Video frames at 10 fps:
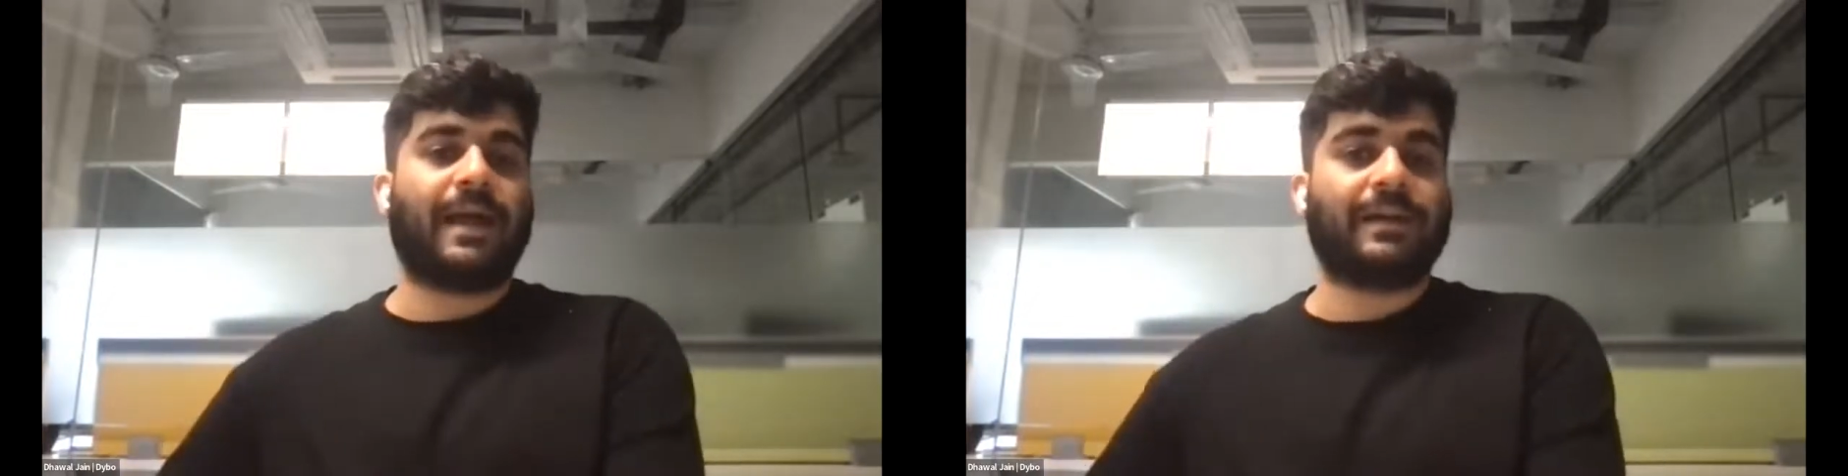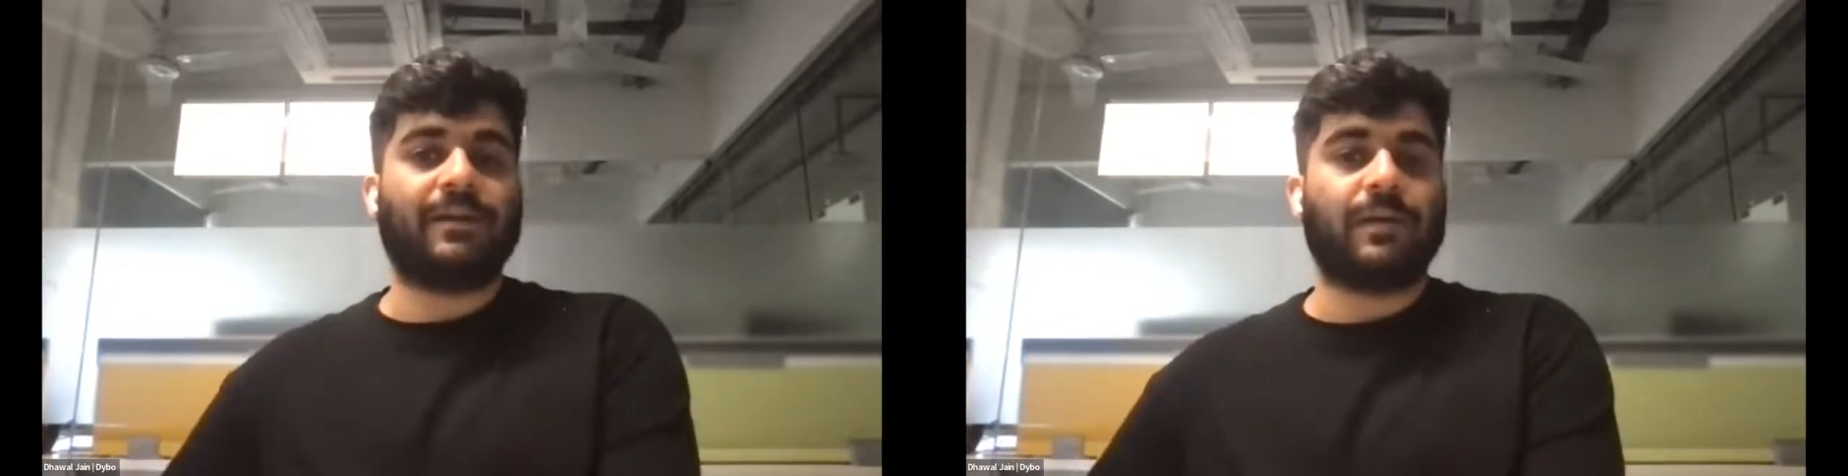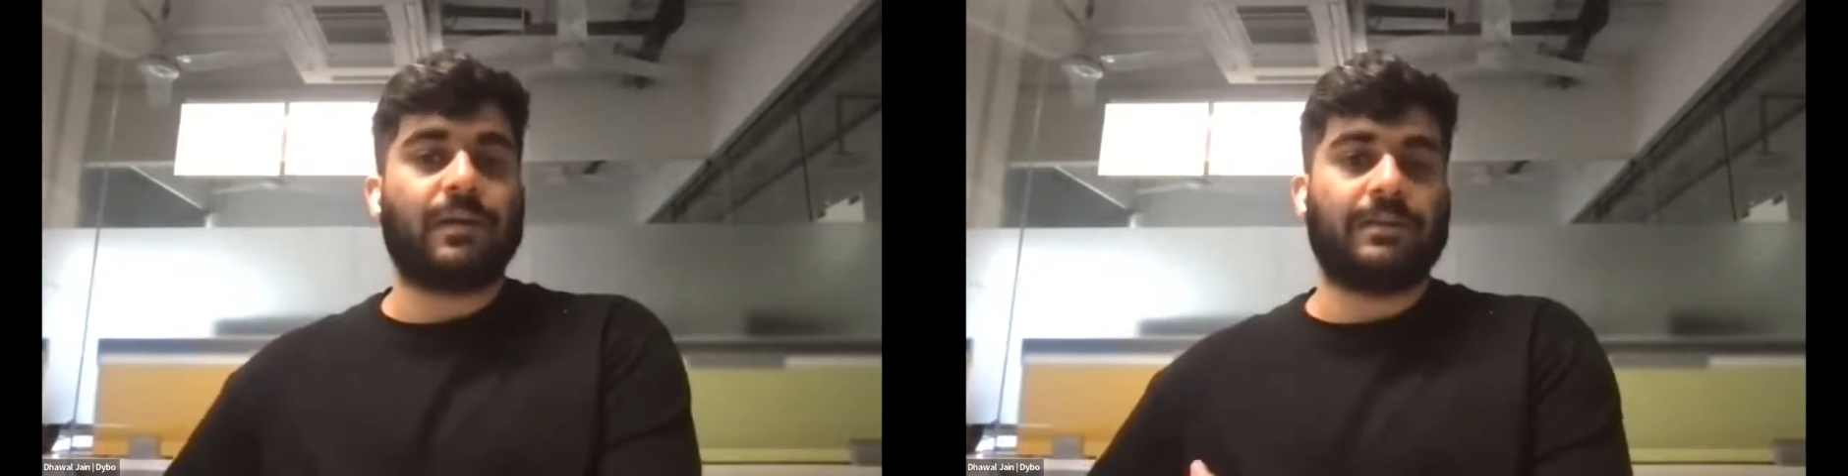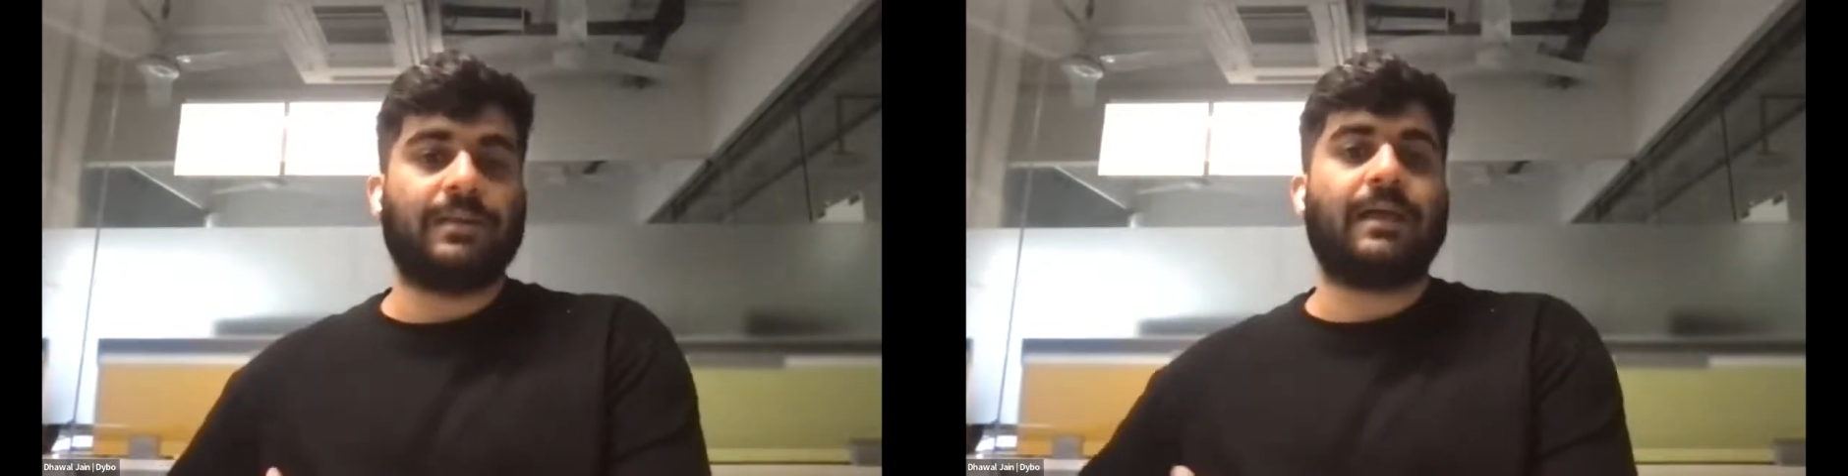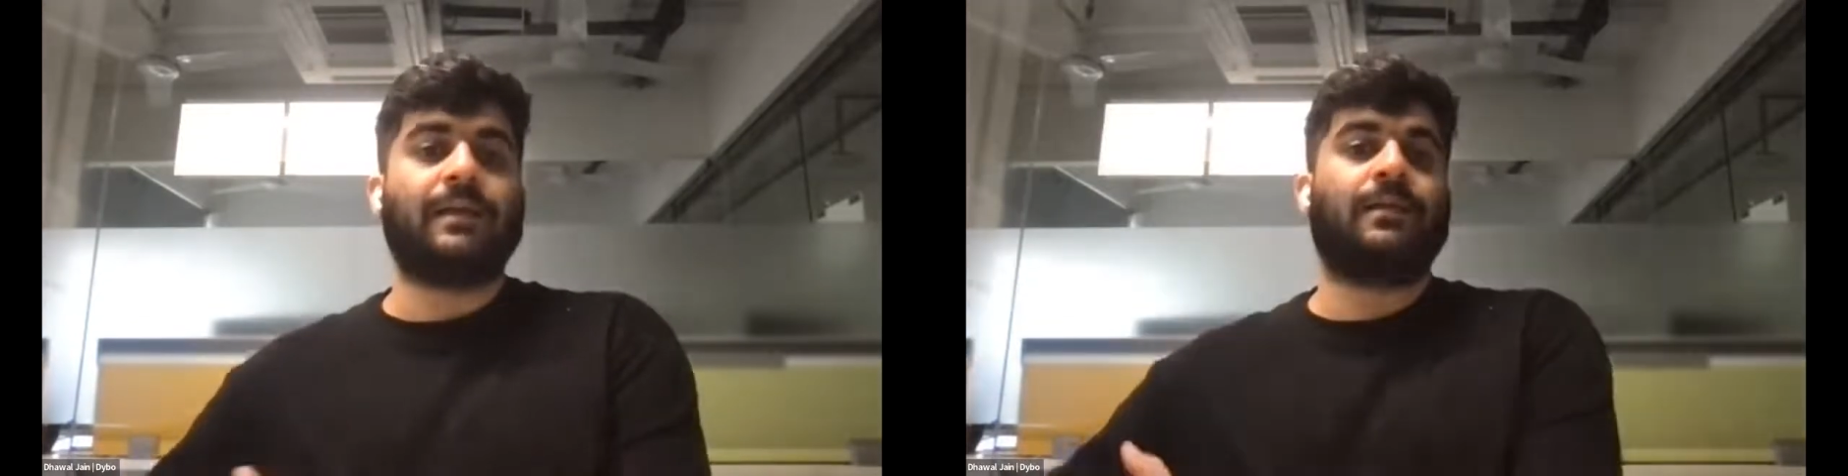activity
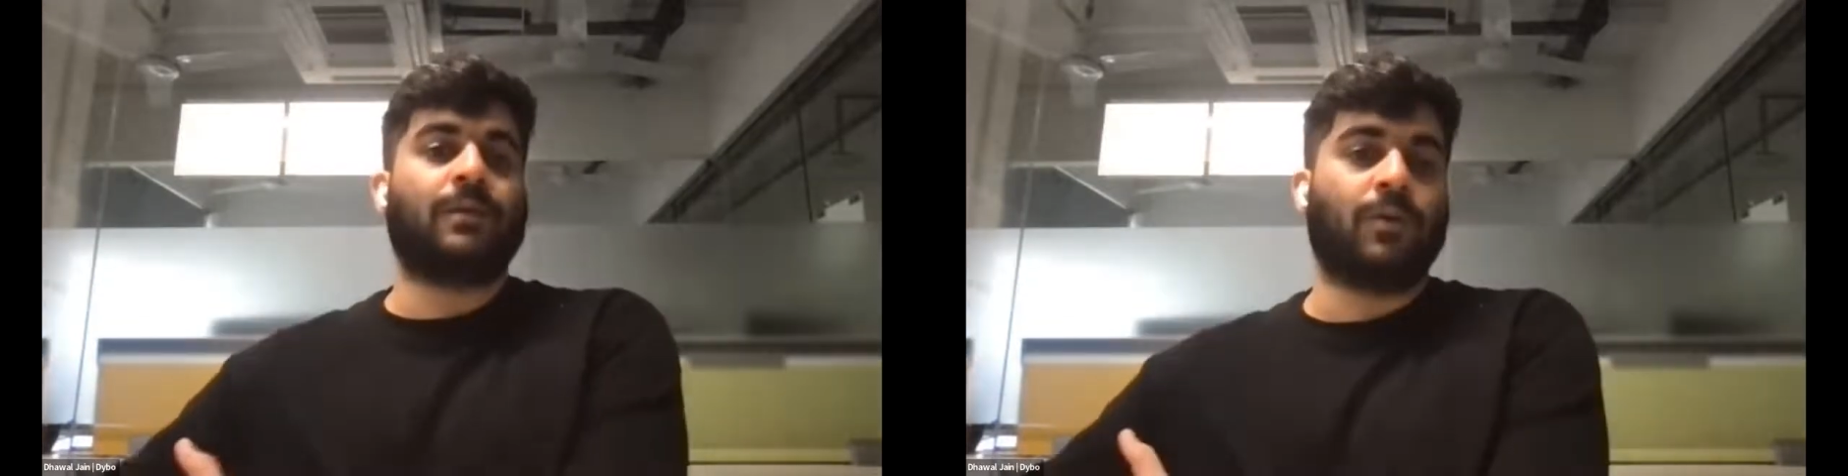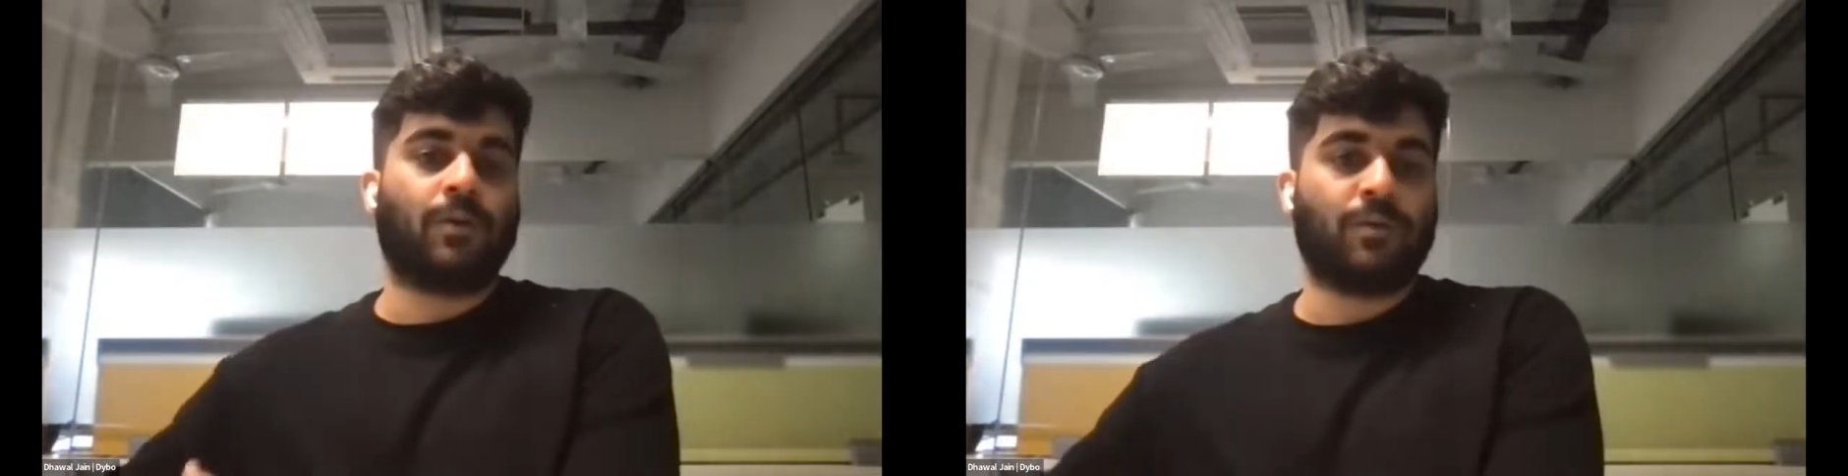than a go